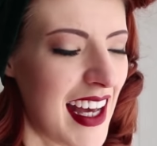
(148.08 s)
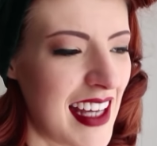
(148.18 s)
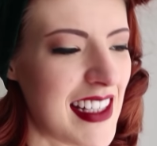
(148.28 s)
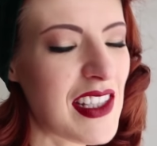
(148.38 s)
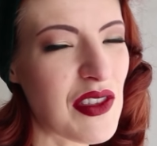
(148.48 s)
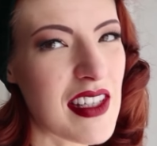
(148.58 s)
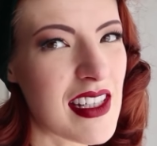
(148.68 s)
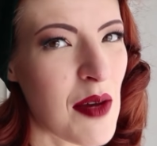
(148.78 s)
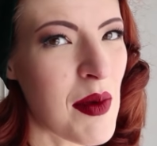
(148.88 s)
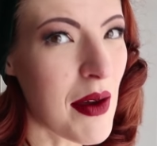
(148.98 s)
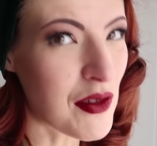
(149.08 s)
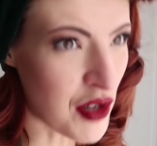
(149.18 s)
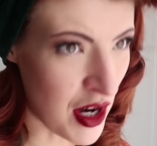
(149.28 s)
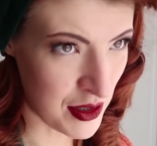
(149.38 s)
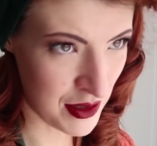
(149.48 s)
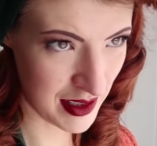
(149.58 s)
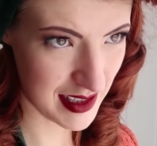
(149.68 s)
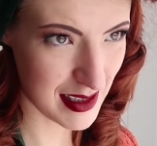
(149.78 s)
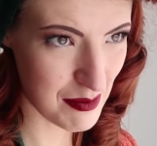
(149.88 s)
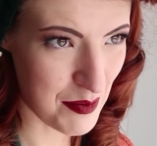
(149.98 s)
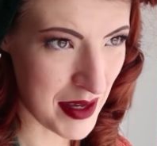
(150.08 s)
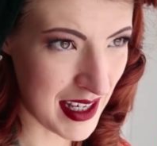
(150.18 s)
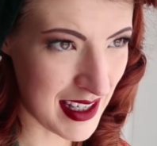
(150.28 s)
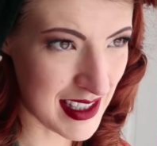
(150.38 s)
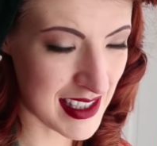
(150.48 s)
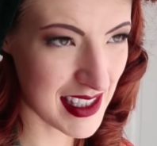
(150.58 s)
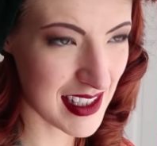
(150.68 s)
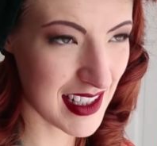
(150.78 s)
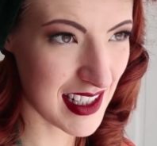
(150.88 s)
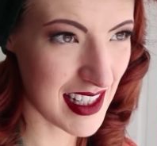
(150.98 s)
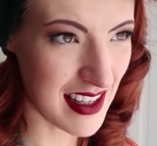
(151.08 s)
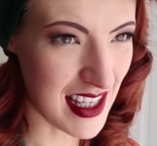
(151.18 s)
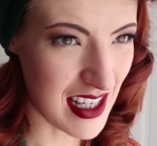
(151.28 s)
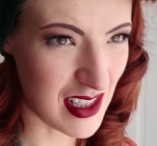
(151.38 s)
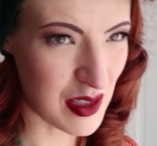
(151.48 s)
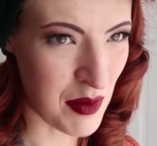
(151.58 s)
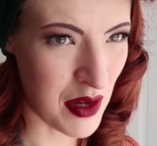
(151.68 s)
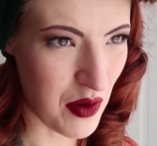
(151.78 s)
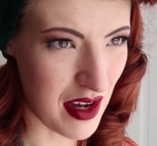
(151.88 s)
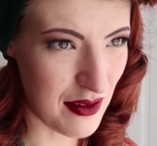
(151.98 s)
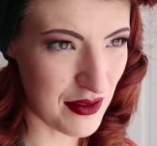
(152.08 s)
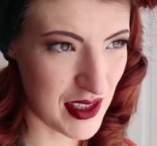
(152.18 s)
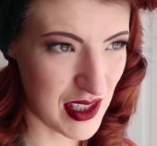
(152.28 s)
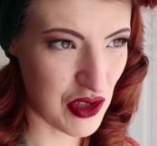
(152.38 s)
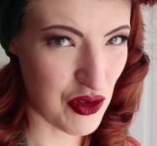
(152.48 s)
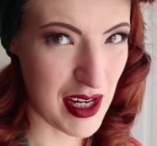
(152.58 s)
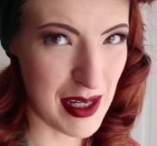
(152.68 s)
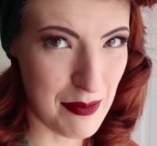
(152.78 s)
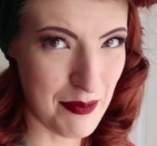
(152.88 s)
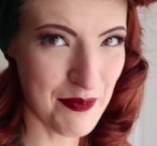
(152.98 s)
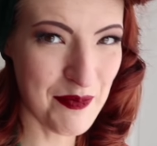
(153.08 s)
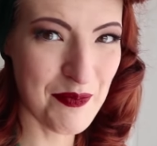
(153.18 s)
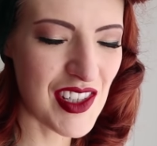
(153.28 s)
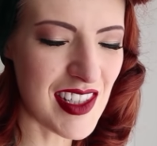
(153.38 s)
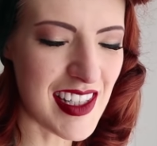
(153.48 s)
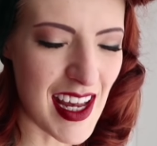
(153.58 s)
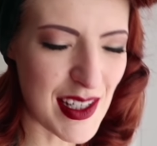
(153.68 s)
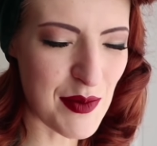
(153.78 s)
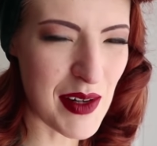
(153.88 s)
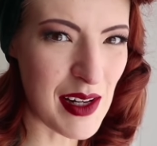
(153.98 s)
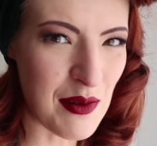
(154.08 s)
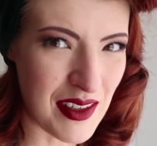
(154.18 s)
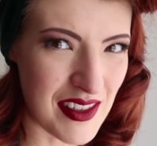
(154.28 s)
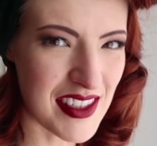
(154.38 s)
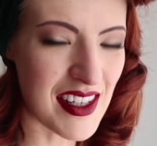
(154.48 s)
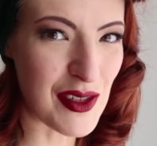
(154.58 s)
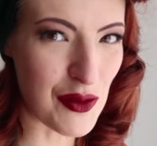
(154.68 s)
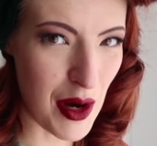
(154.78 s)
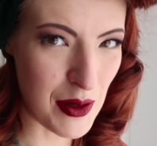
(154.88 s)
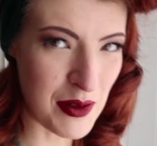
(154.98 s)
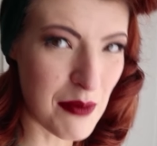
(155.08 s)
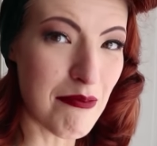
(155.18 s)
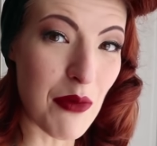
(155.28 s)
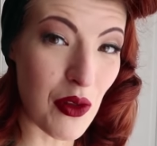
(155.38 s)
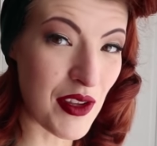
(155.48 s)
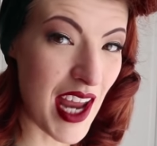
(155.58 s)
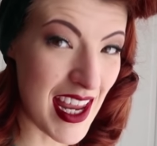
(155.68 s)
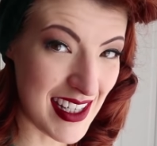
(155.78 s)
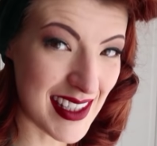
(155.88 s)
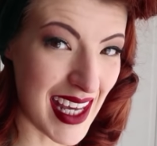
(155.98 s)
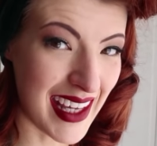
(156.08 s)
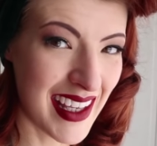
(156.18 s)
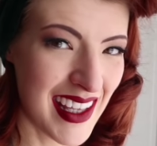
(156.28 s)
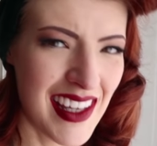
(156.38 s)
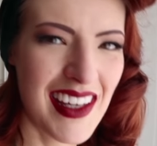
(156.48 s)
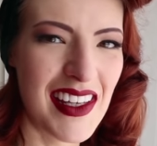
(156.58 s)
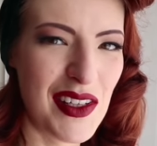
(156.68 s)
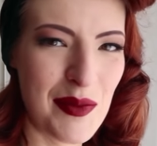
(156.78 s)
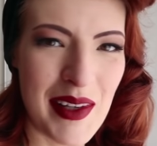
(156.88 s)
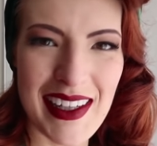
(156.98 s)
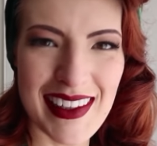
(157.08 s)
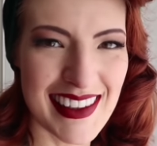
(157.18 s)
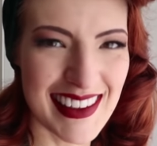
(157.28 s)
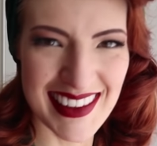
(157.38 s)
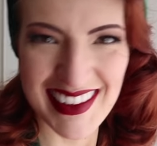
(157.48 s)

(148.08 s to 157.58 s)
and he's also going to tell me about drones, because that is my wife's dream. She desperately wants a drone more than anything, and I'm like,